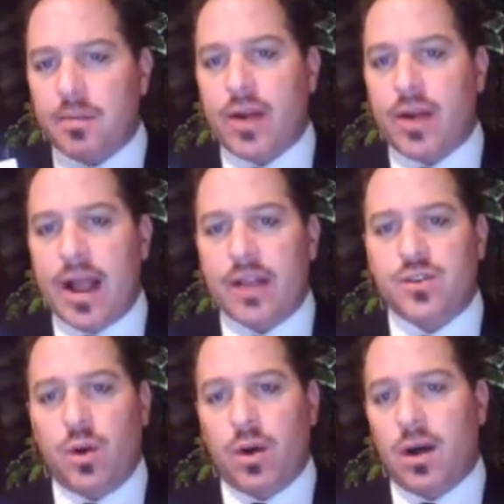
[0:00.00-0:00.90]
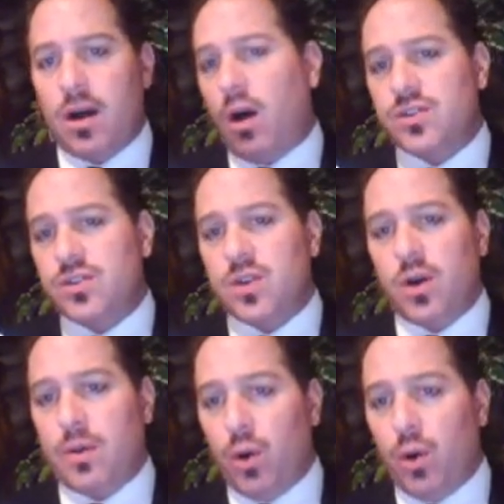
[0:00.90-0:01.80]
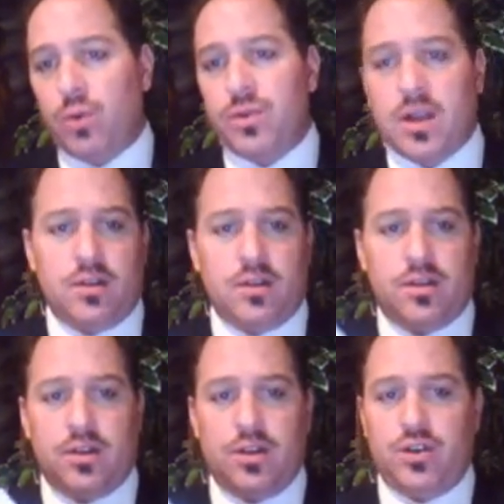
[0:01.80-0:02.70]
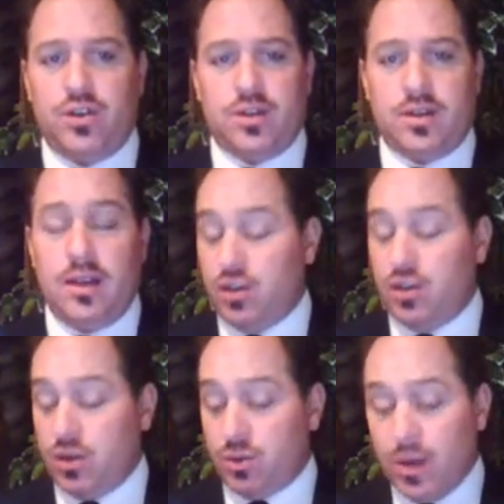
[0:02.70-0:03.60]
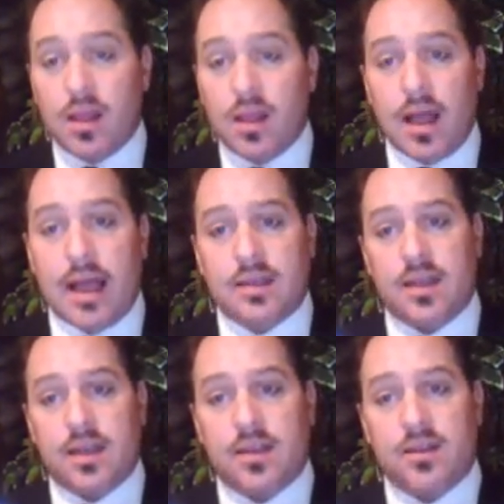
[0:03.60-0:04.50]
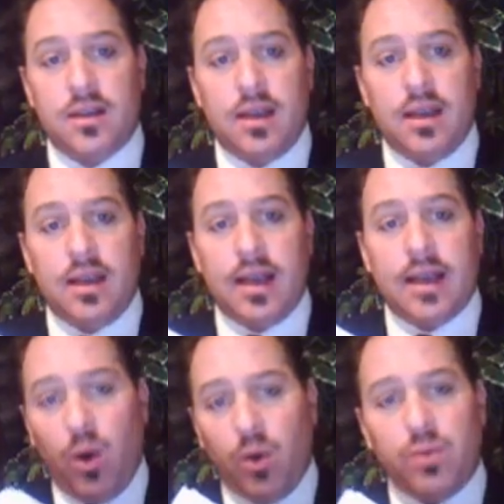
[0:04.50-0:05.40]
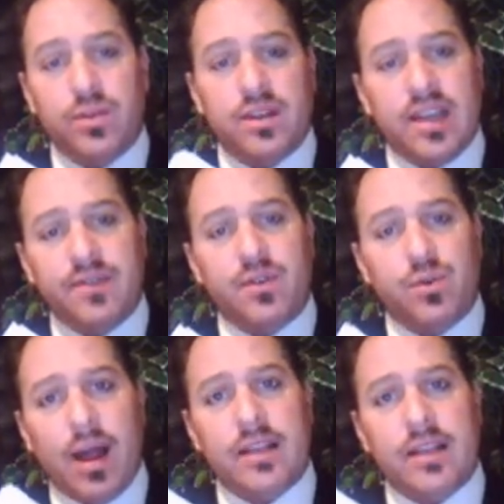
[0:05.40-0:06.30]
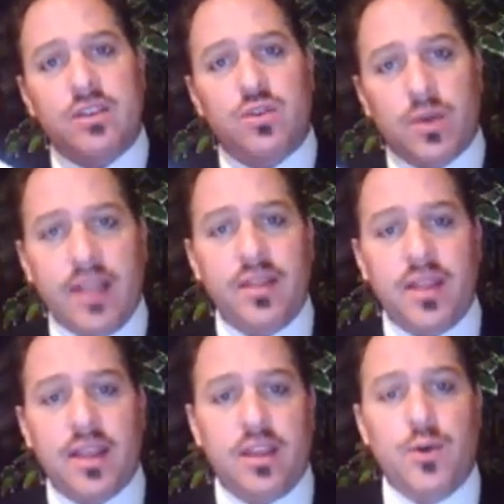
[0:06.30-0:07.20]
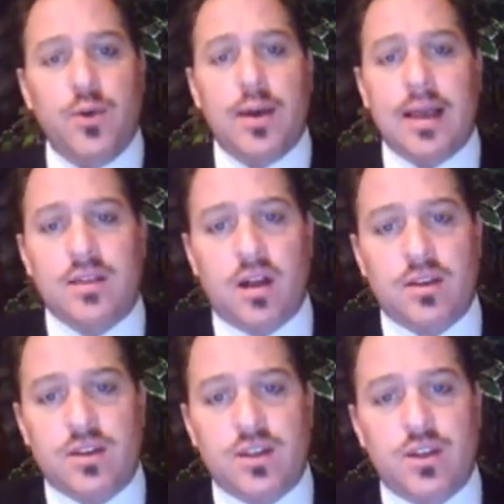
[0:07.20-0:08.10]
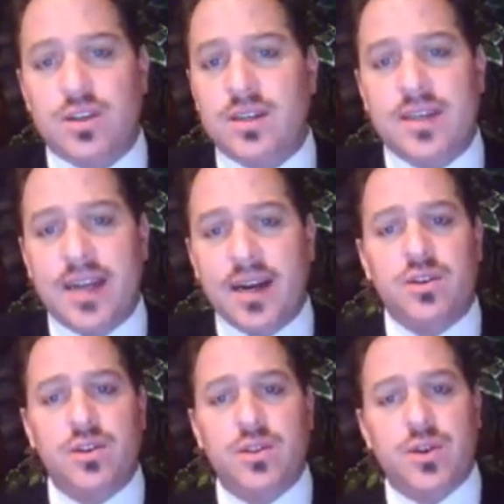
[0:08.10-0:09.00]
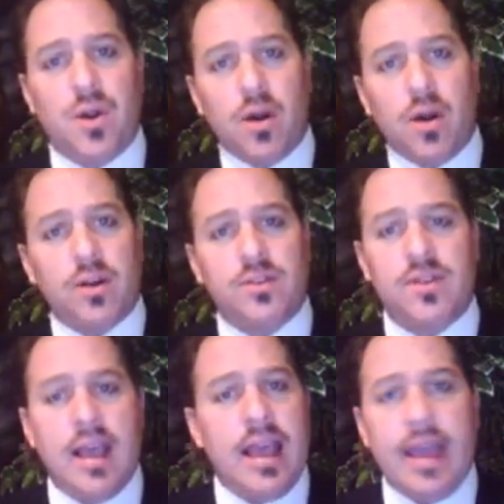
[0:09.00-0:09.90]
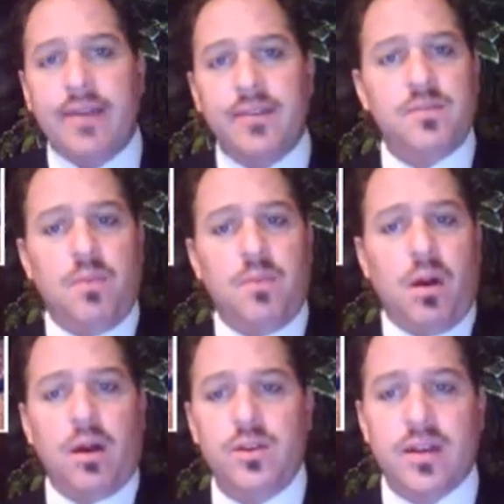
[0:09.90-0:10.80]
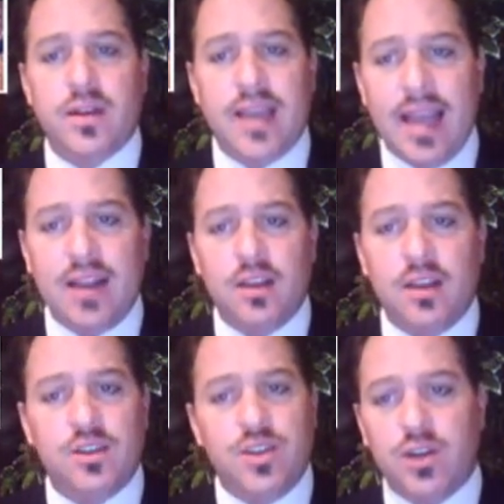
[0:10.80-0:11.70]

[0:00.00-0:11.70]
Democrats who also uphold the Constitution should realize this and hold the civil rights within the U.S. Constitution dear to their hearts, even as Martin Luther King